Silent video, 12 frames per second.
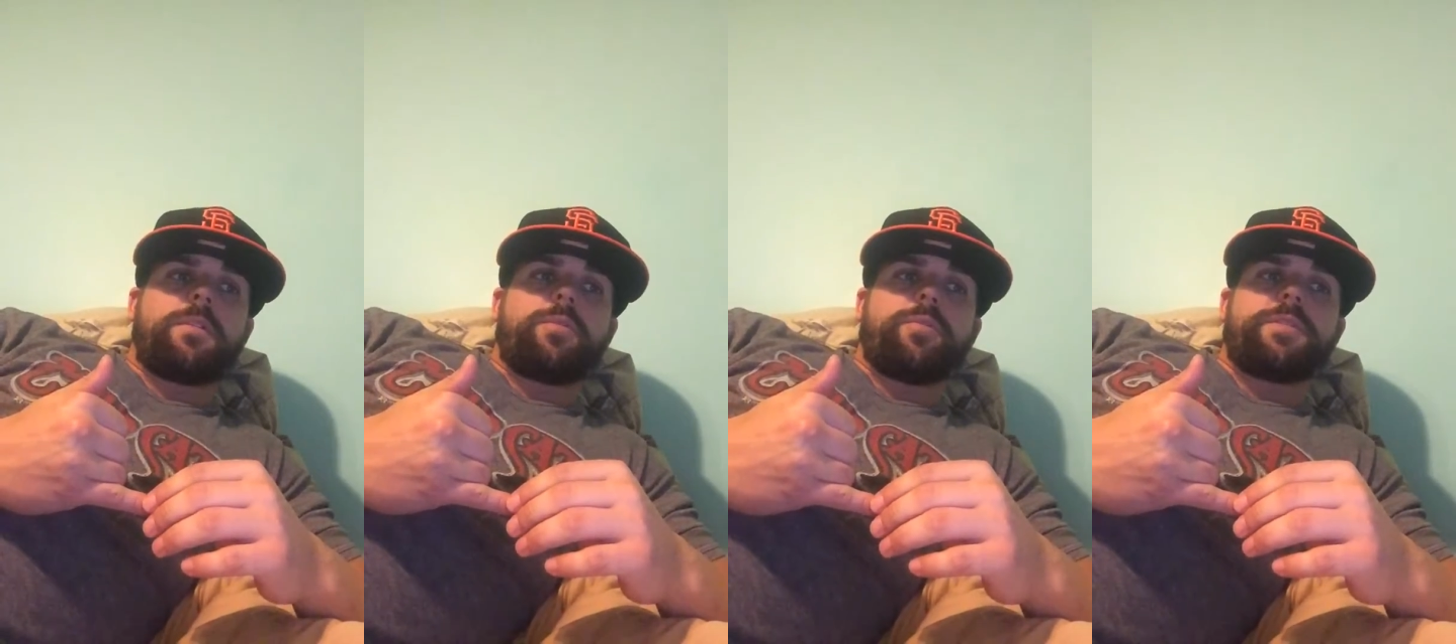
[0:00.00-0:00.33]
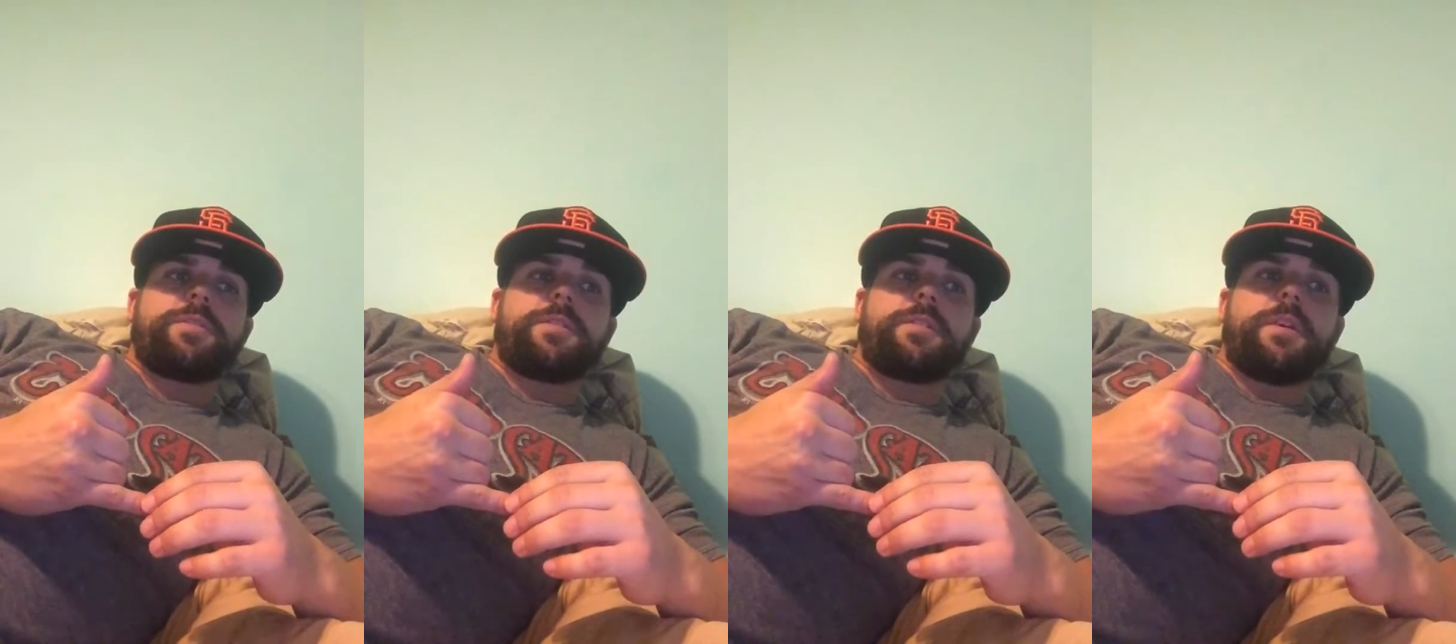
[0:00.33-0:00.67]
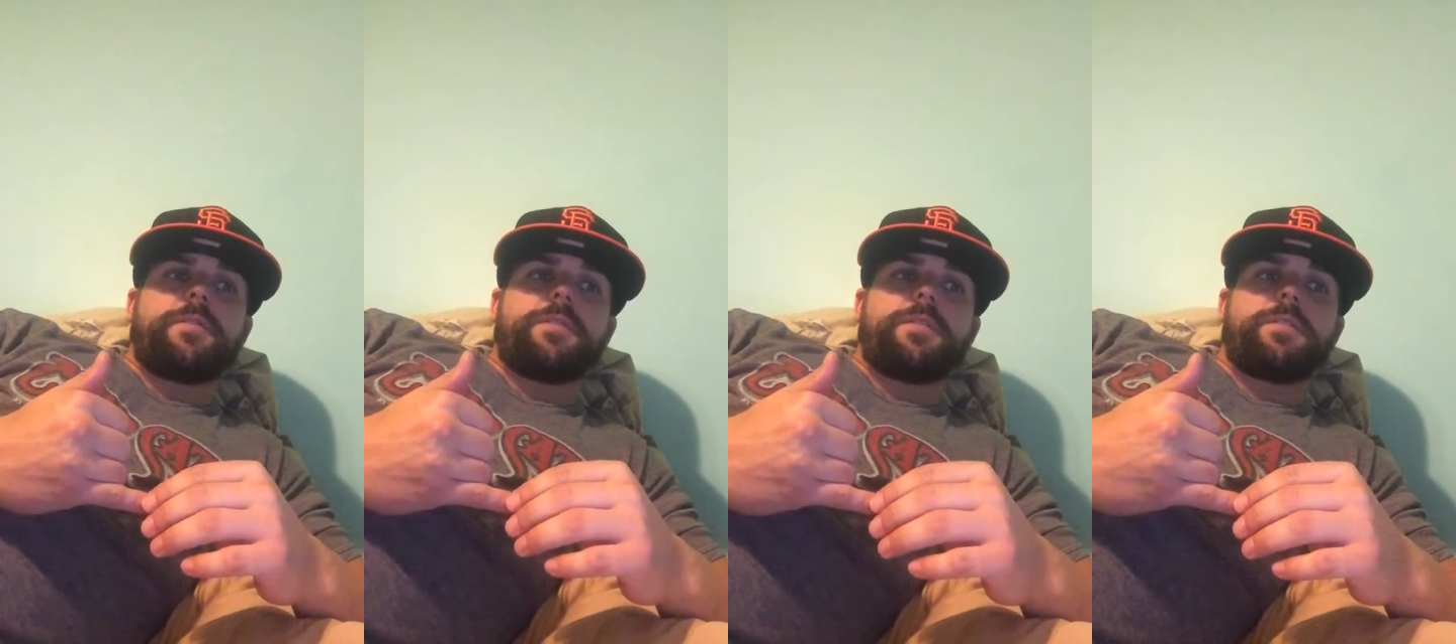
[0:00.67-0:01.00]
which the
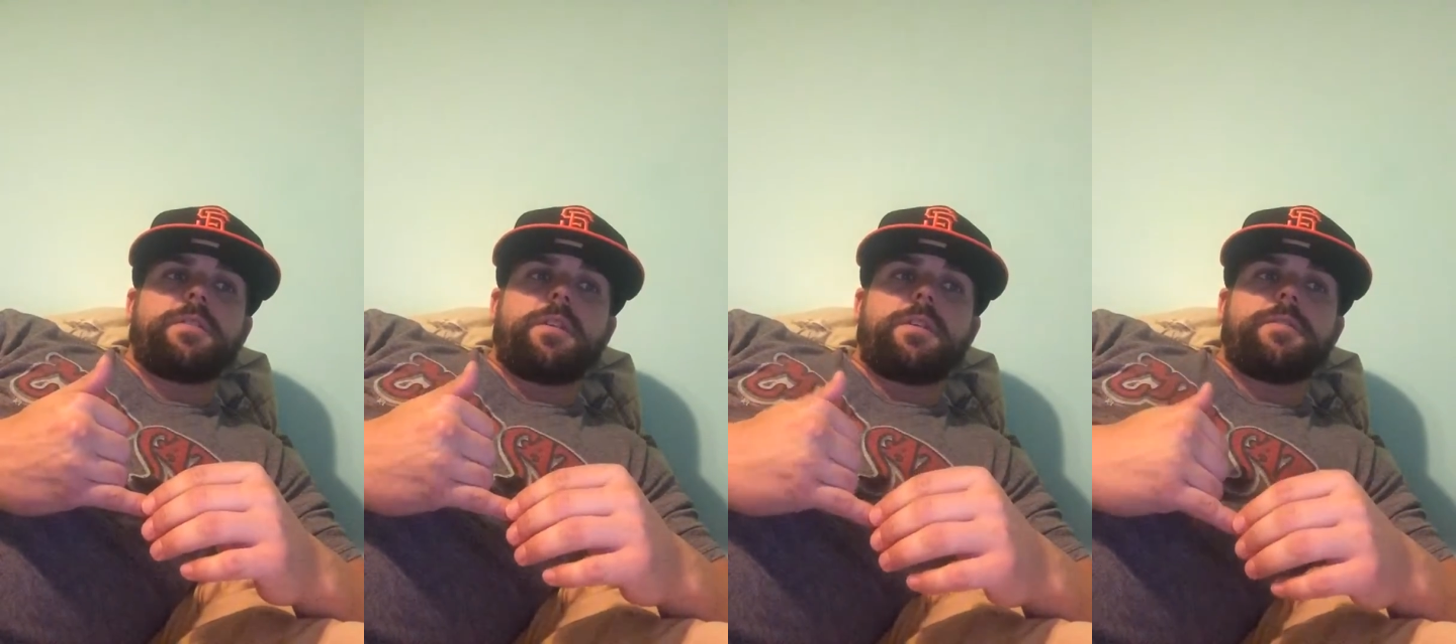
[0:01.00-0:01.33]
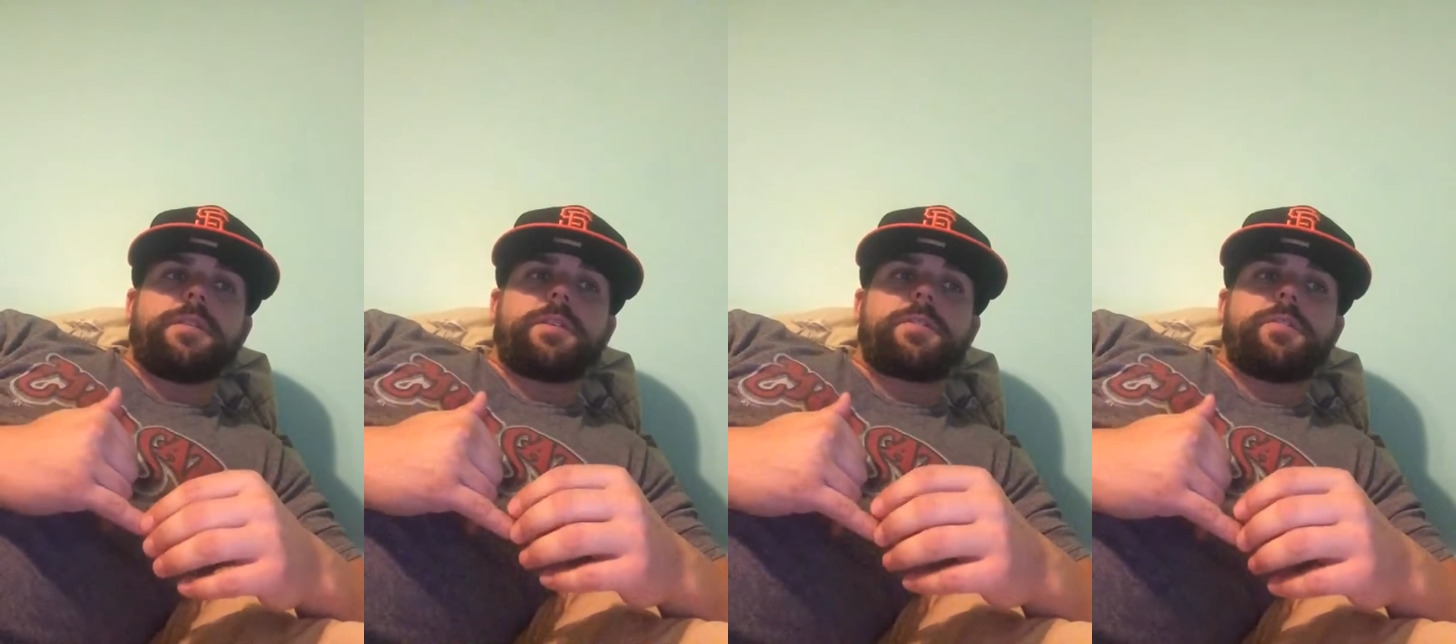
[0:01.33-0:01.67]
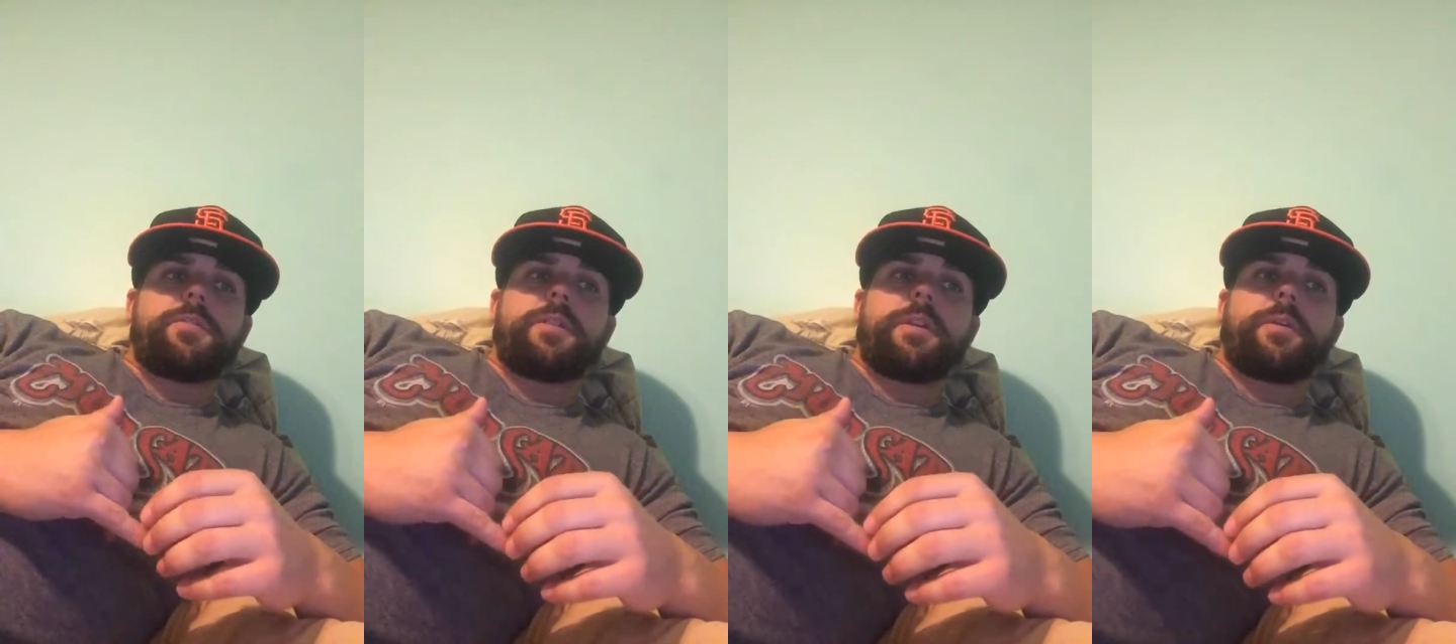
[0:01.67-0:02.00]
definition of the
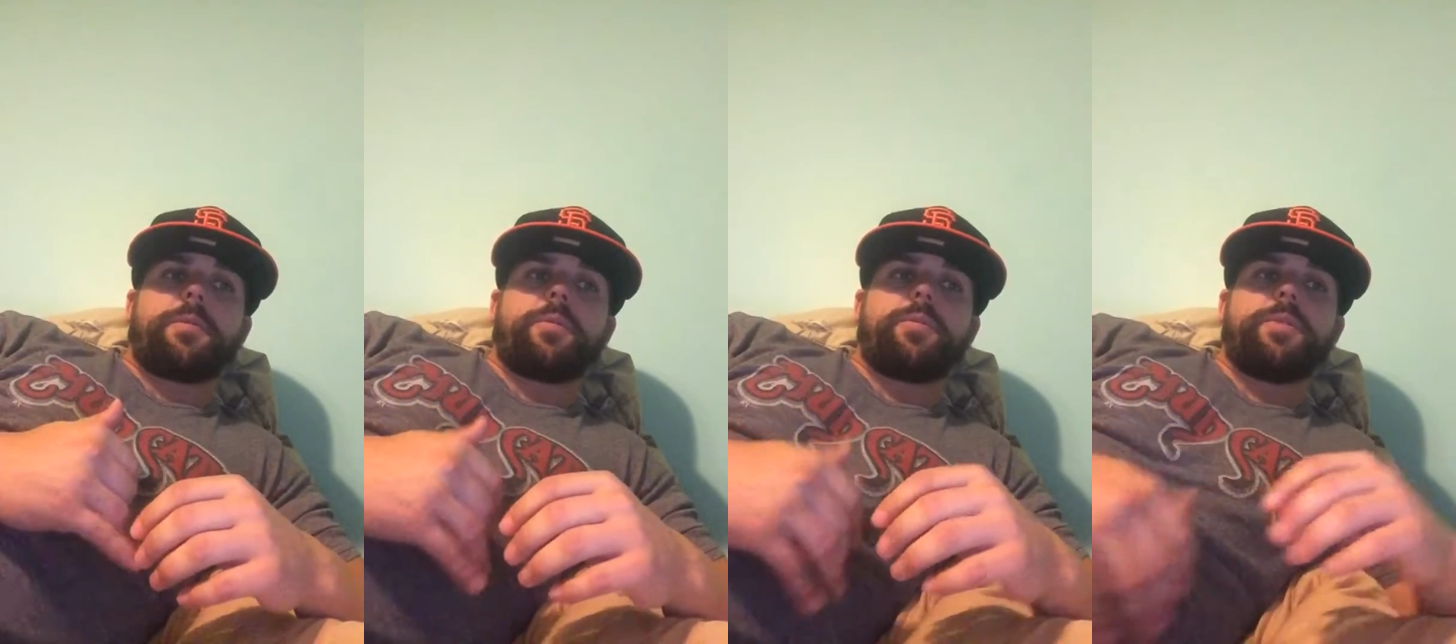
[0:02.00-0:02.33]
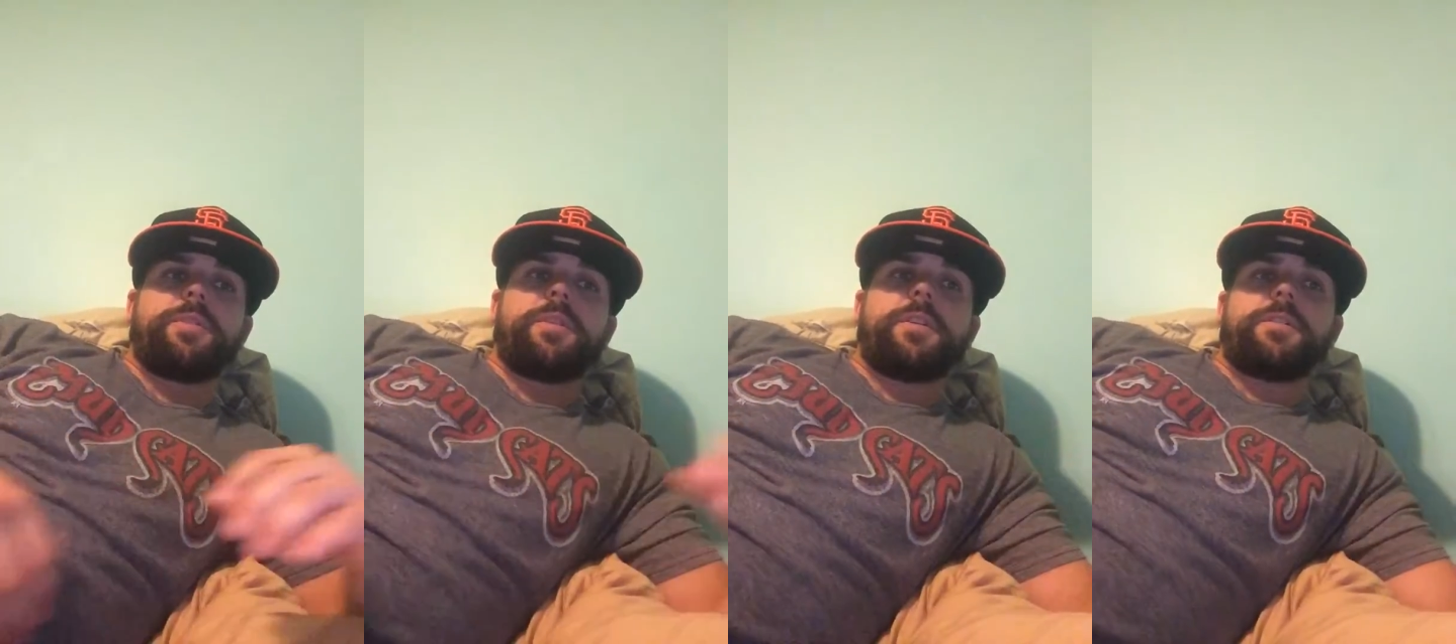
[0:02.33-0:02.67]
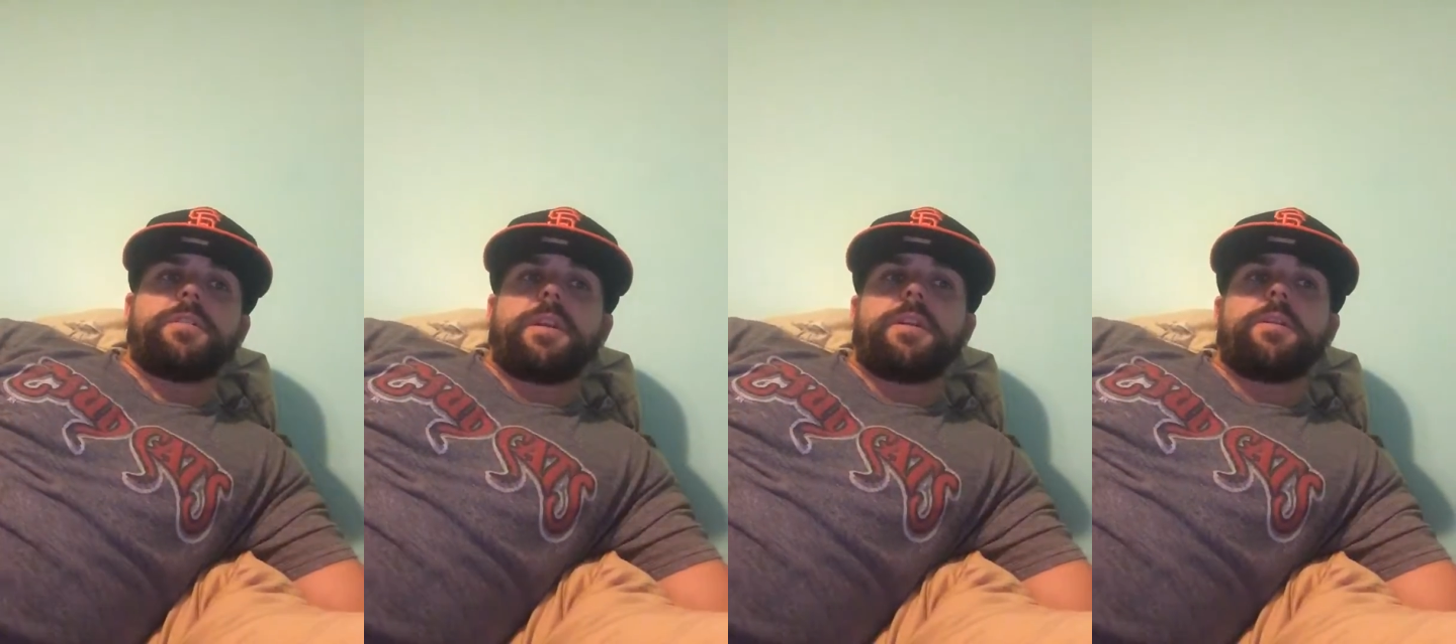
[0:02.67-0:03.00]
exclusionary rule is an
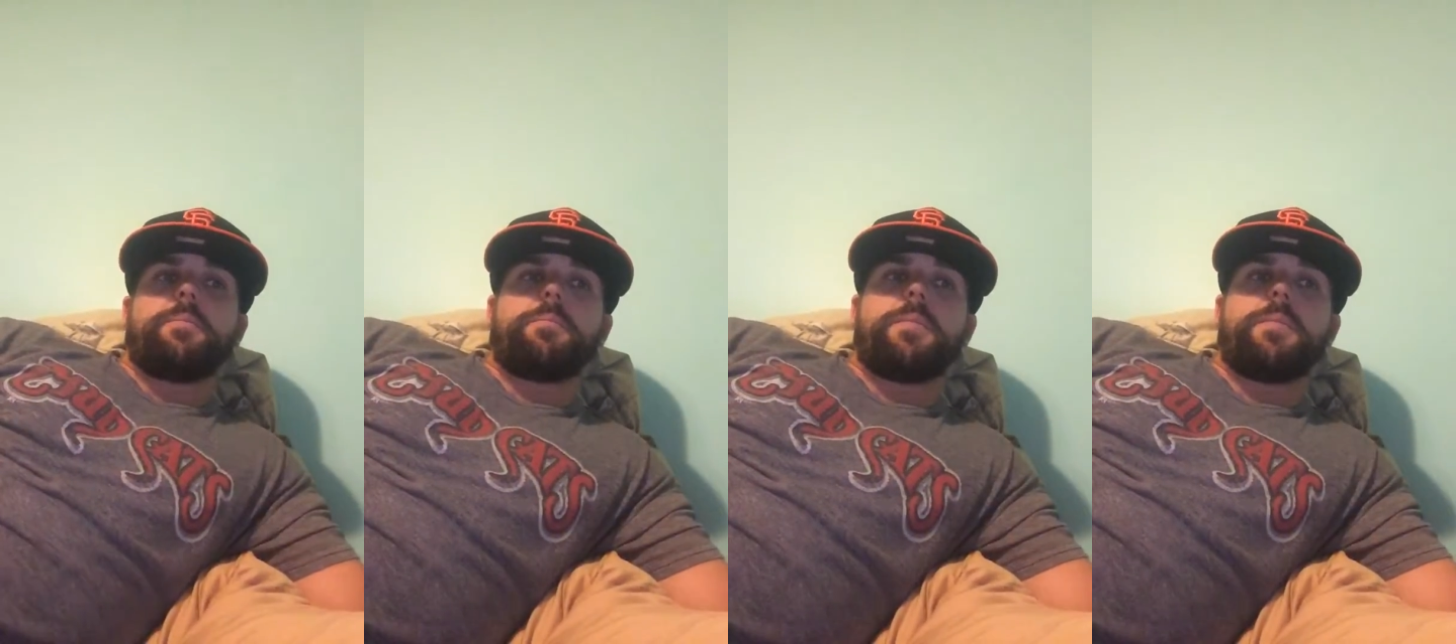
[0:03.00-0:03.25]
understanding